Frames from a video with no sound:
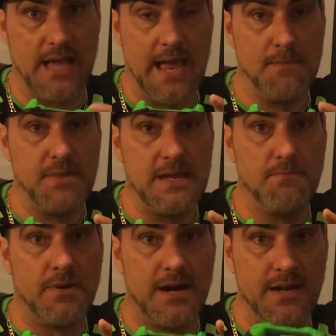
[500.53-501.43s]
A, B
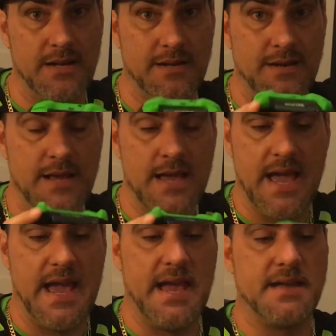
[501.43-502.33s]
button,
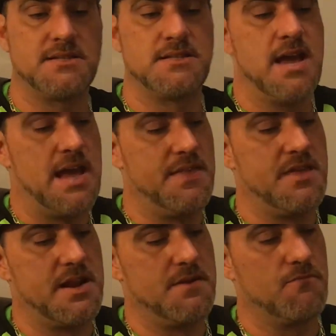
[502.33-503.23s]
X.
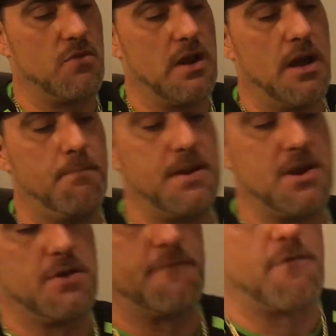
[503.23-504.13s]
Then up here in the